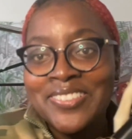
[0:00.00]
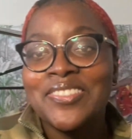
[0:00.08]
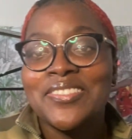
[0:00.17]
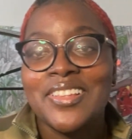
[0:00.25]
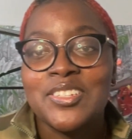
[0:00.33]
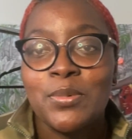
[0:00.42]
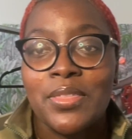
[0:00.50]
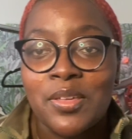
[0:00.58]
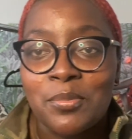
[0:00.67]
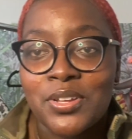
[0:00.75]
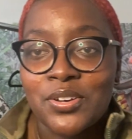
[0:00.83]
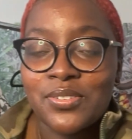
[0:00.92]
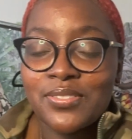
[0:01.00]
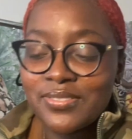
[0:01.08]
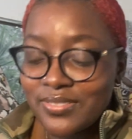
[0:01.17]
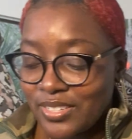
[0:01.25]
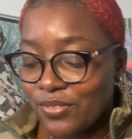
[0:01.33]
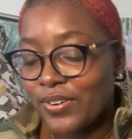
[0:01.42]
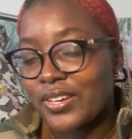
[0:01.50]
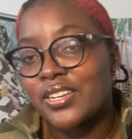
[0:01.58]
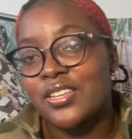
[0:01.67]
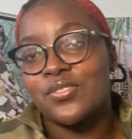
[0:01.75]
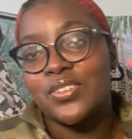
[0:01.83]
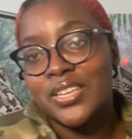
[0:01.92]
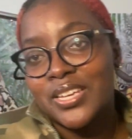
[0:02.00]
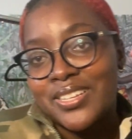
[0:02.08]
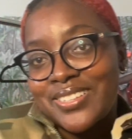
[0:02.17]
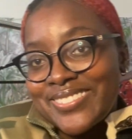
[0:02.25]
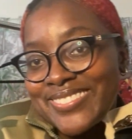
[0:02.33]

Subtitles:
that's my thumbnail, if I could even get it.